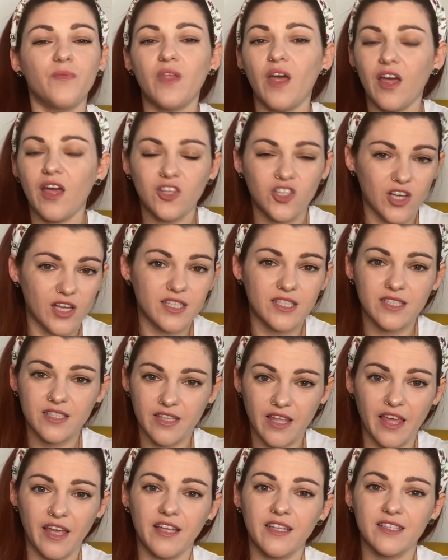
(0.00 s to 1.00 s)
it just
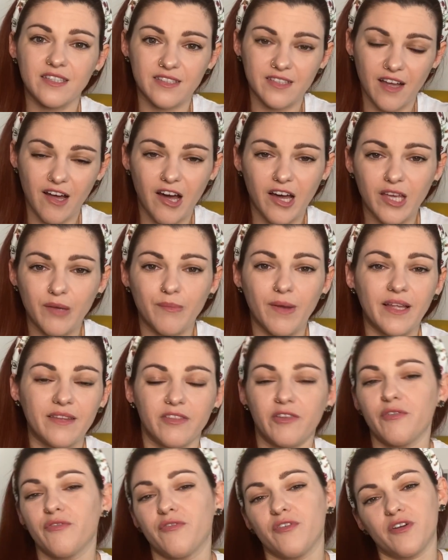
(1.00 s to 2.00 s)
takes time, and
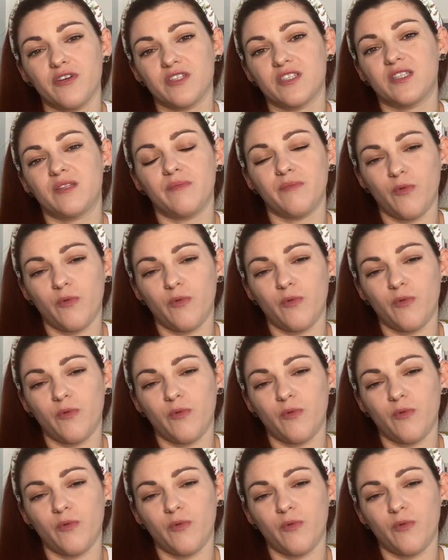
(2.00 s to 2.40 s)
the first